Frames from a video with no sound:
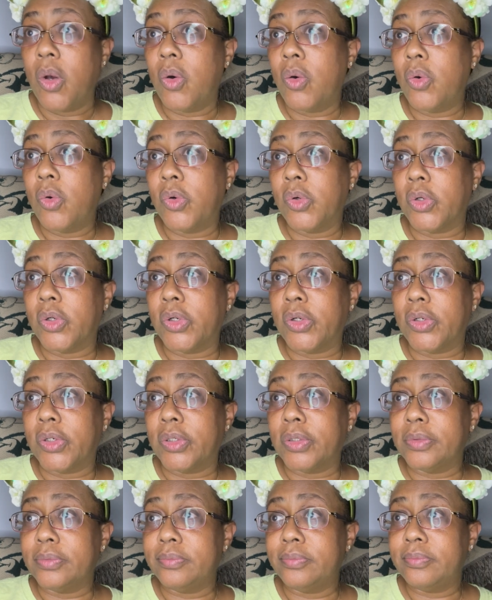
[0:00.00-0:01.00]

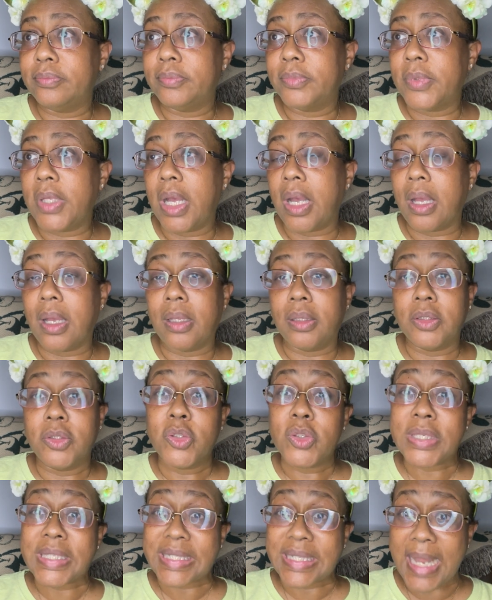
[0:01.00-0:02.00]
or a uh,
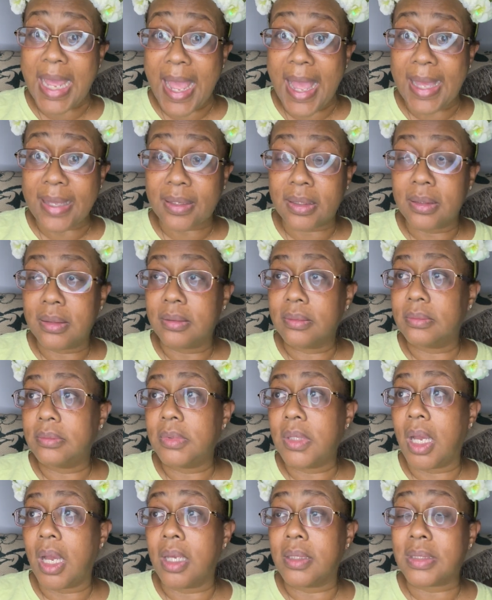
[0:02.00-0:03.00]
little snack
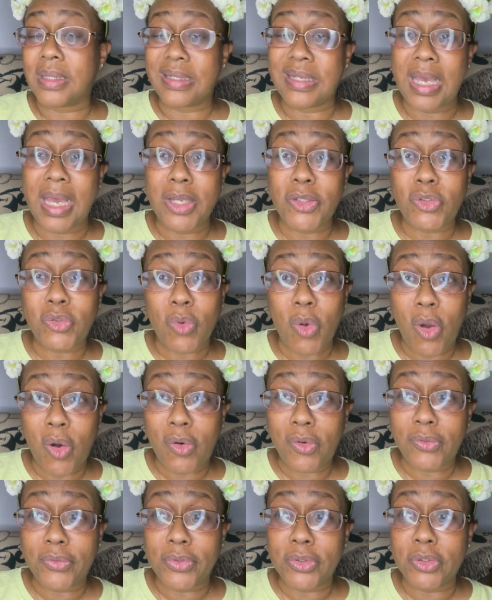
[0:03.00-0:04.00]
uh, to tide you
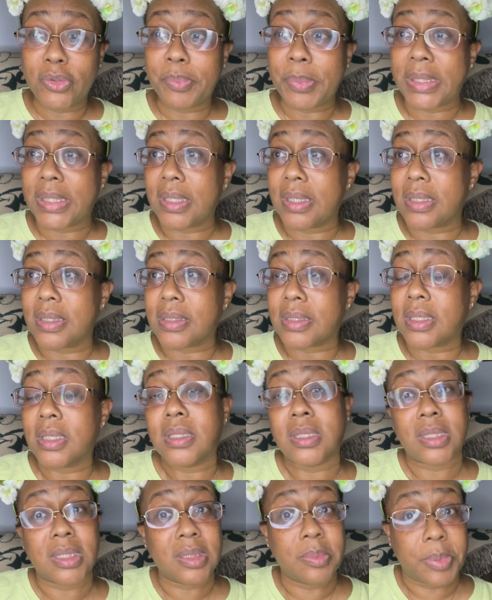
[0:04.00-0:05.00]
over because it's
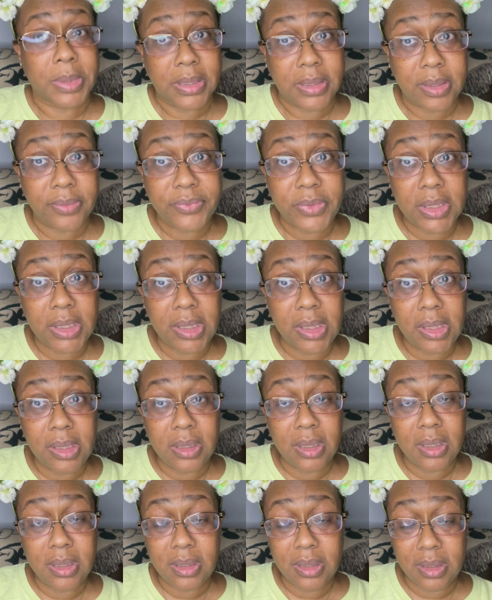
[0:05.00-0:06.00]
expensive to eat
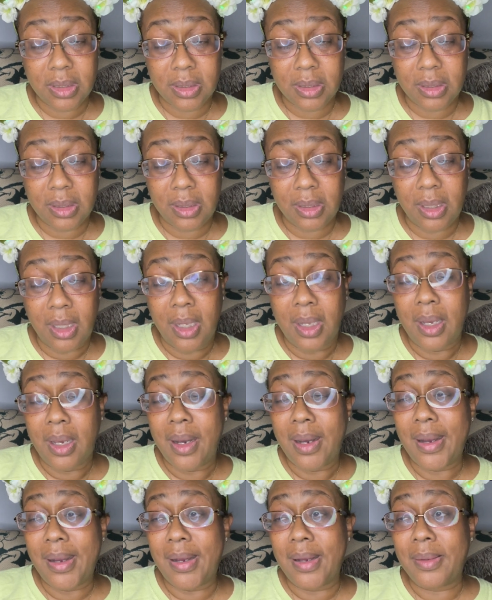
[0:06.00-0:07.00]
at Disney.
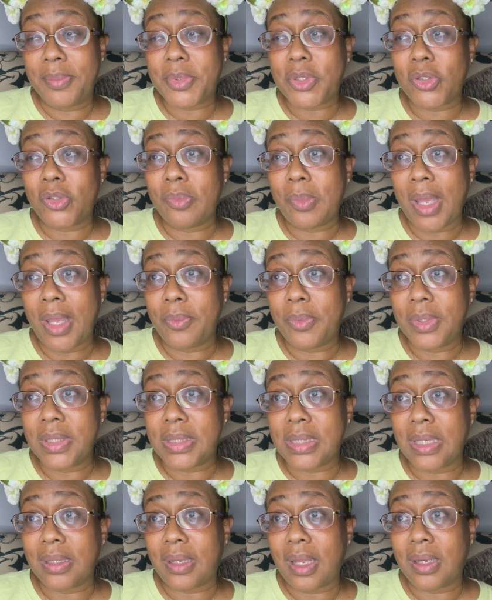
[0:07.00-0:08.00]
Um, so you might want
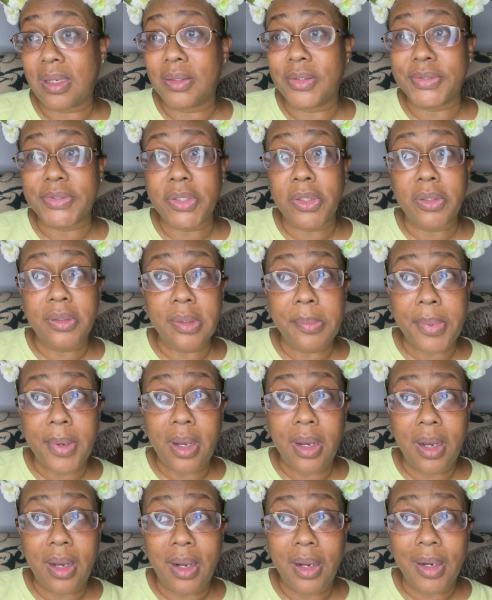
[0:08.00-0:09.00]
to take like a granola
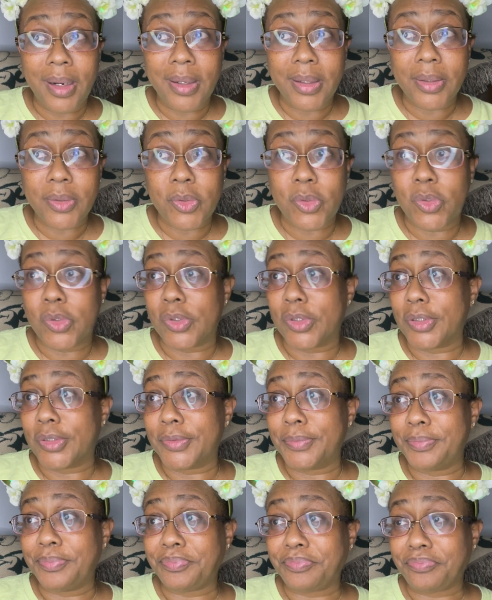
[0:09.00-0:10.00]
bar or